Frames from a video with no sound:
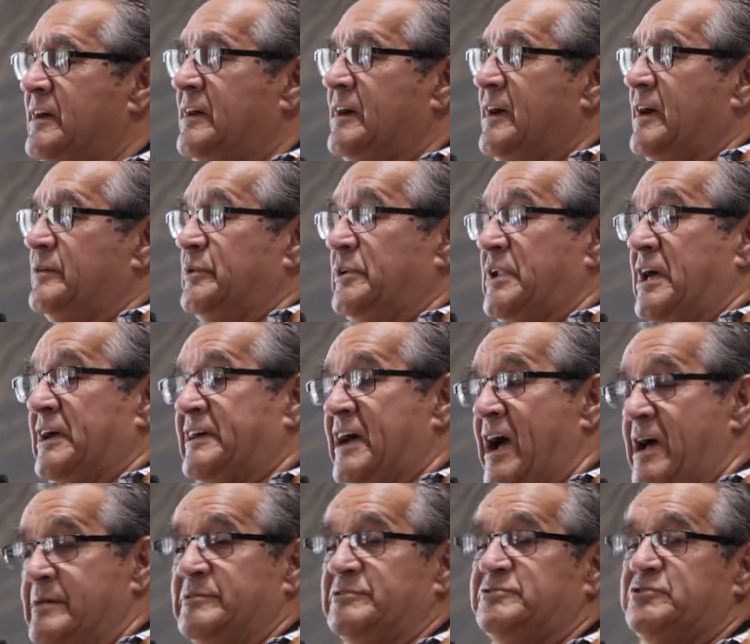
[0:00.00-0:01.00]
and when they
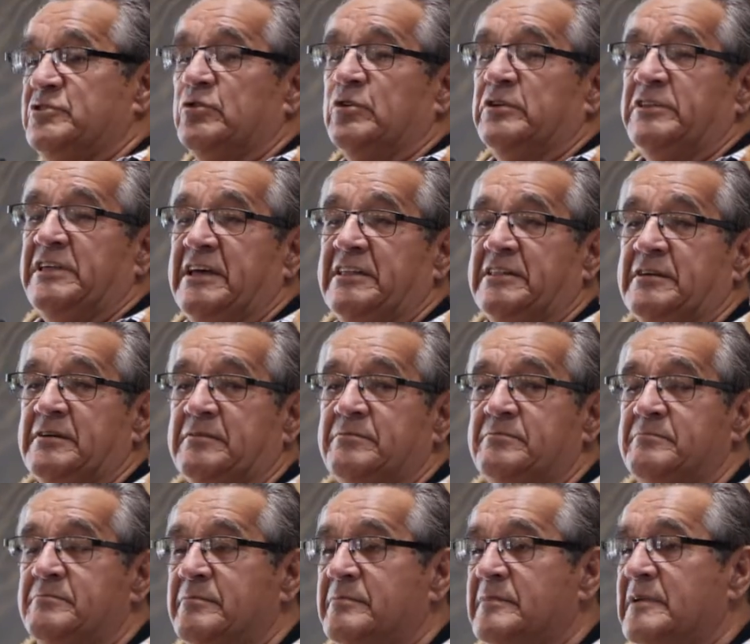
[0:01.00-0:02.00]
came ashore there,
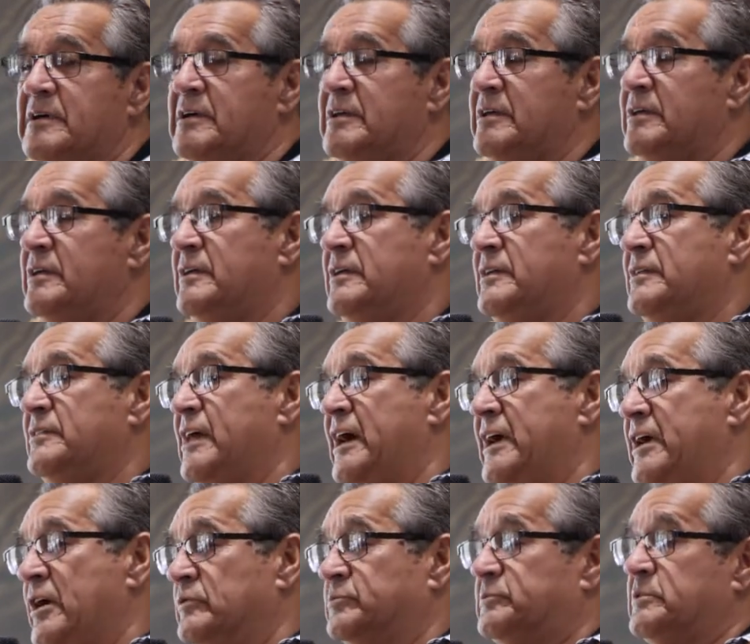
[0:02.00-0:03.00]
they
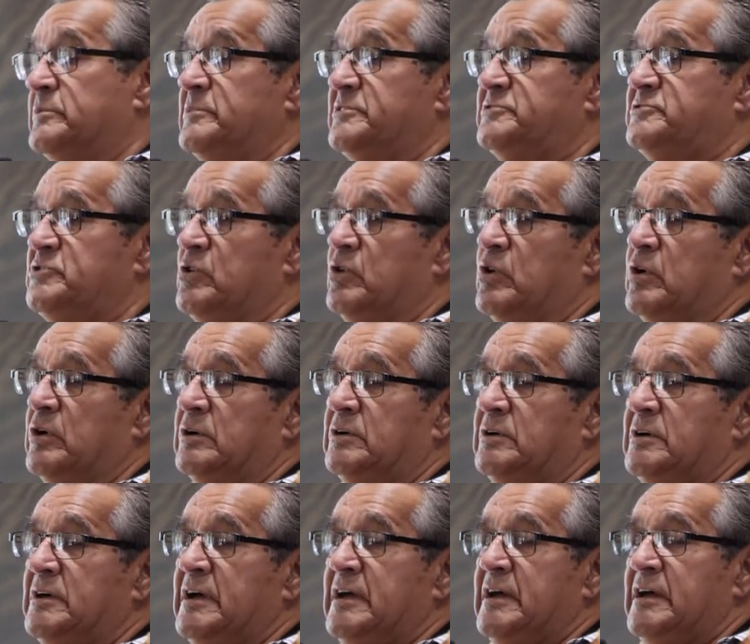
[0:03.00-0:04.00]
helped them ashore.
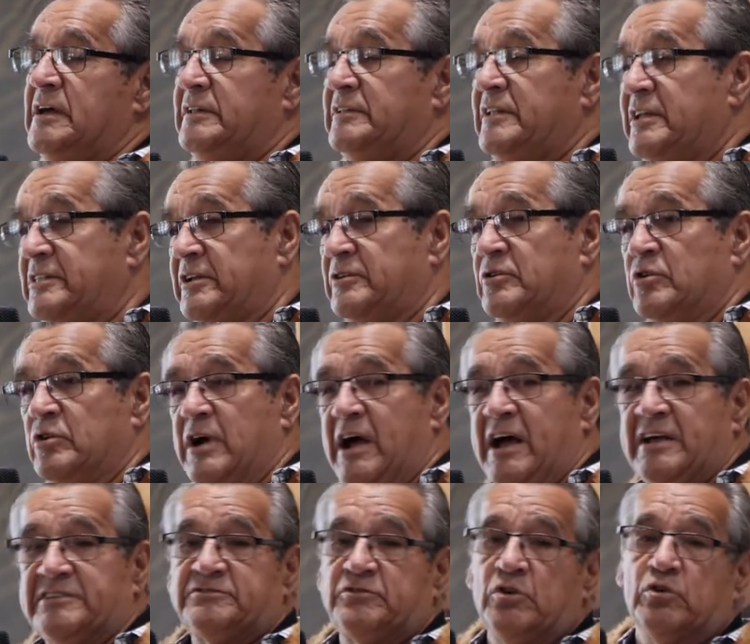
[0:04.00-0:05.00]
Then the
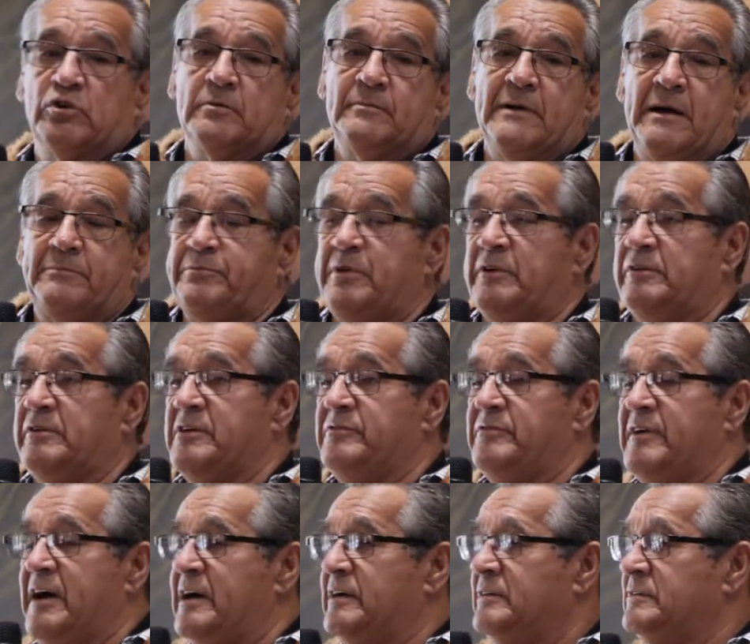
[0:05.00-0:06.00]
Nyungas took them up the
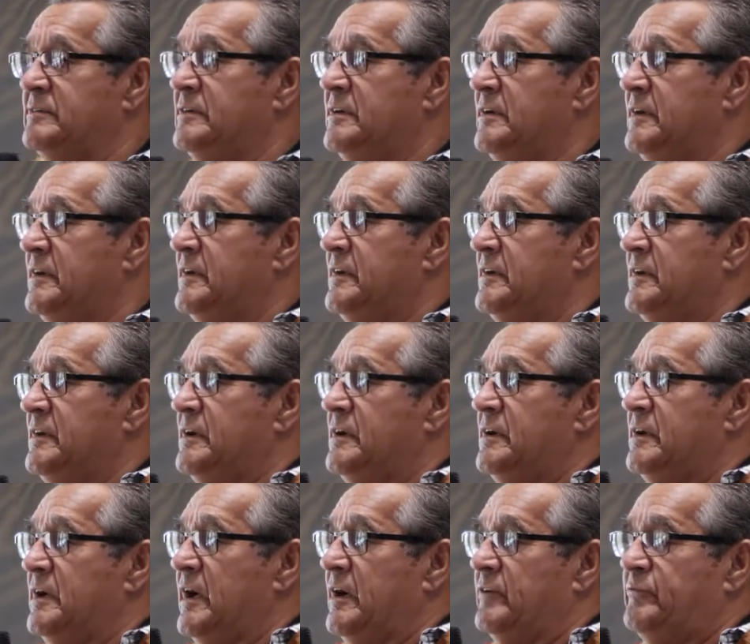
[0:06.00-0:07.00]
river
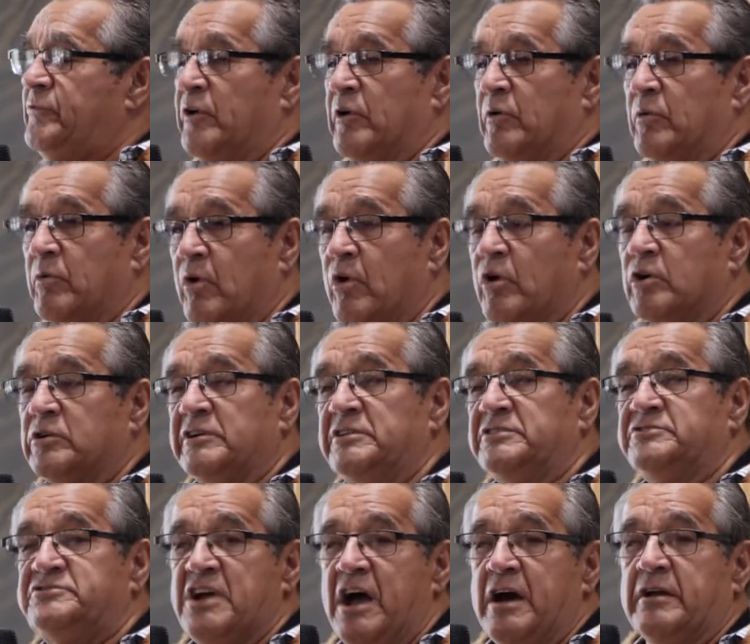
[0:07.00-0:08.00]
for a walk
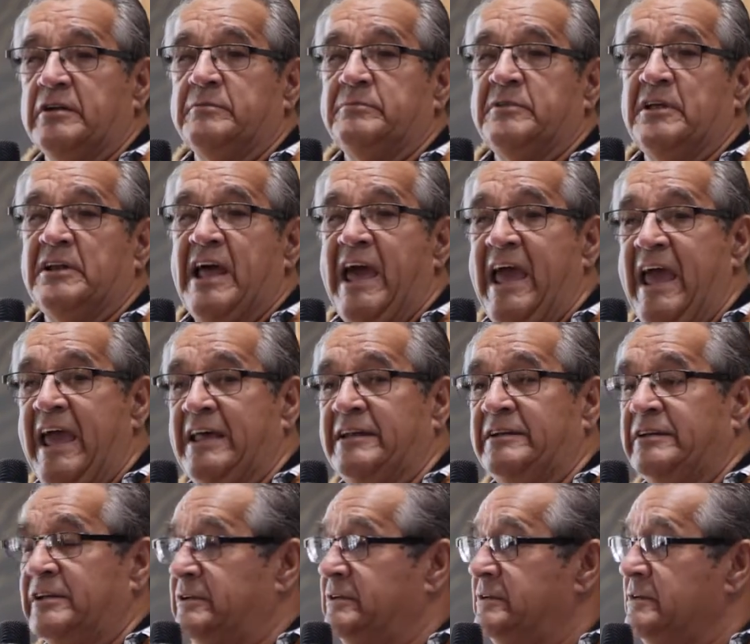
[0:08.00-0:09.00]
and showed them the land
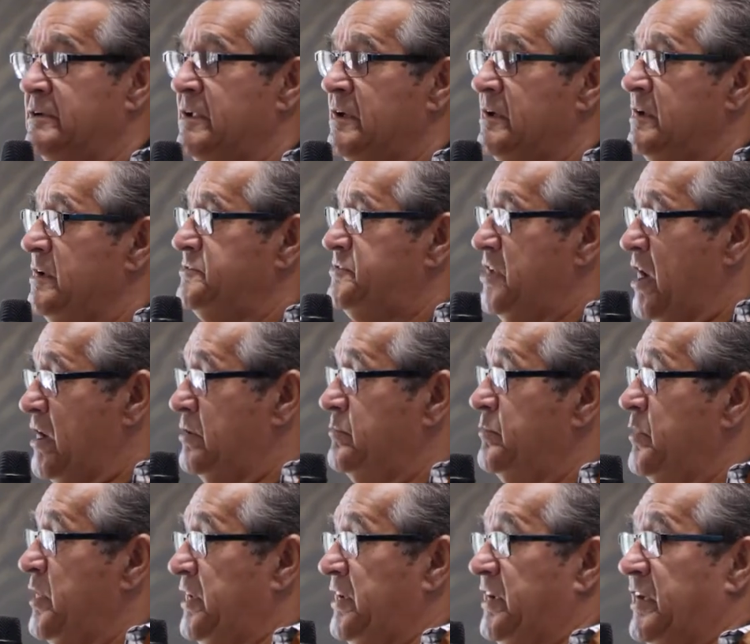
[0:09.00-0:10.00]
and showed them
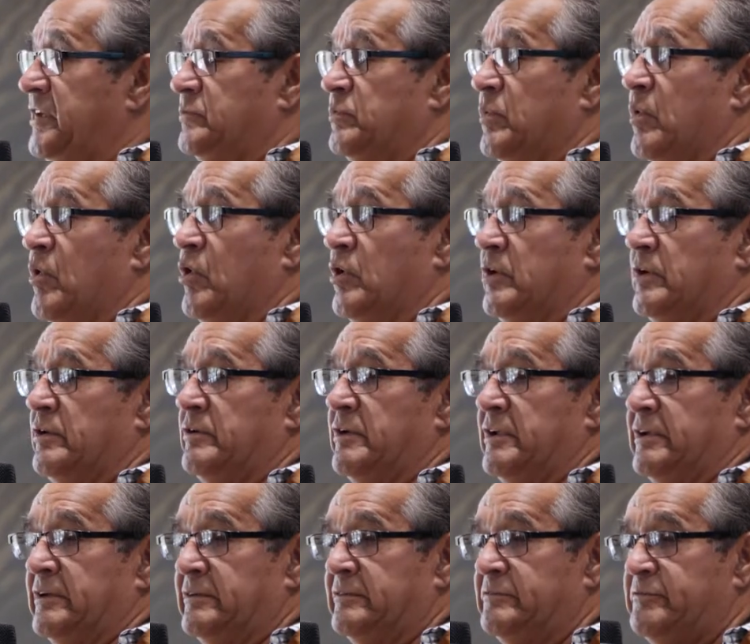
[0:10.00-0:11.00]
where to get water
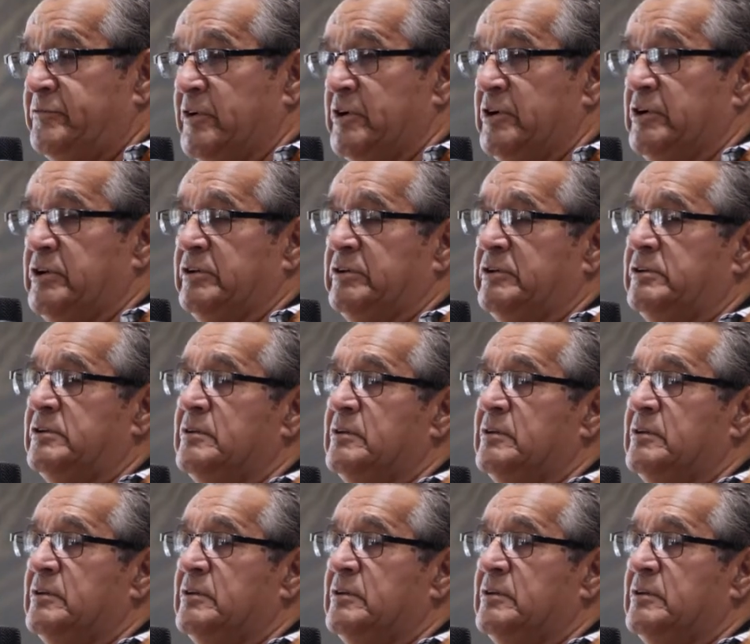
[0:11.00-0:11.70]
and food.